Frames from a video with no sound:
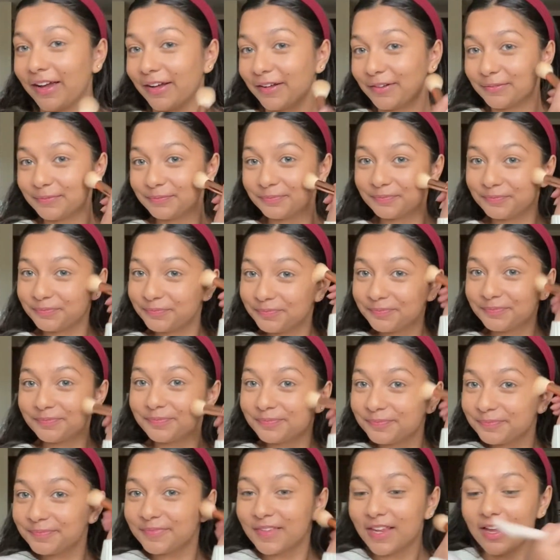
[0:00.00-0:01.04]

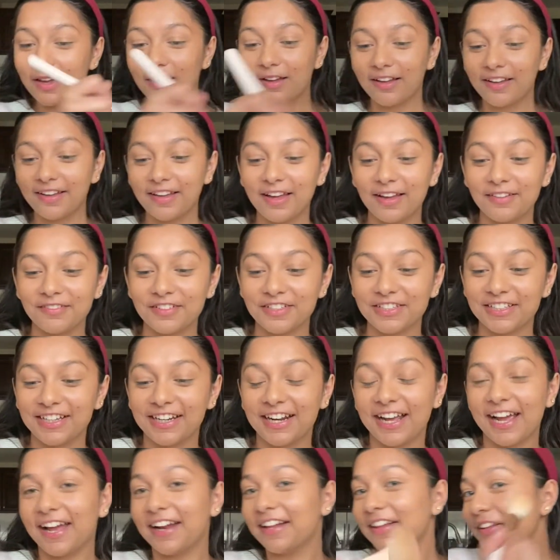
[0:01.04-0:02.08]
I'm just gonna
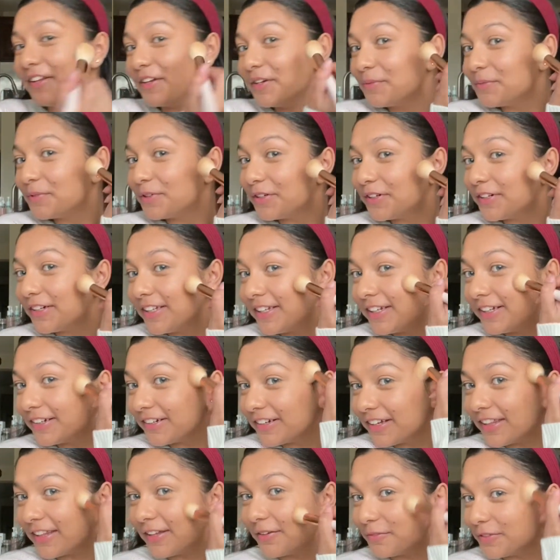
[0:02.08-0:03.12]
add a little more on here
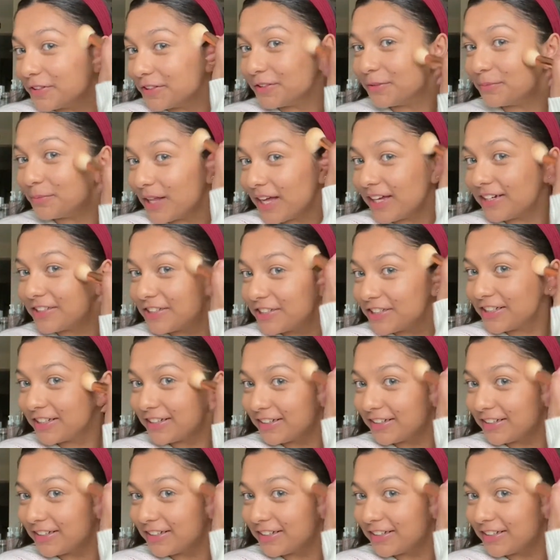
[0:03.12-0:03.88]
and then we'll do blush.